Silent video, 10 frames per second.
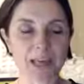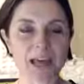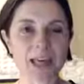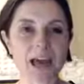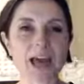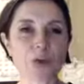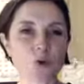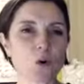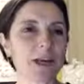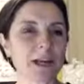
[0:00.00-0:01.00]
Get
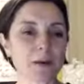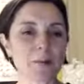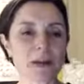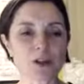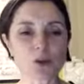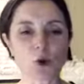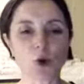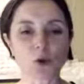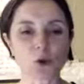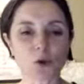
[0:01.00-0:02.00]
your inner mentor
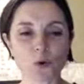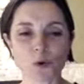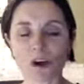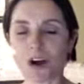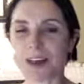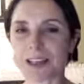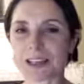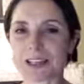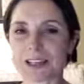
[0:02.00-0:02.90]
on your side.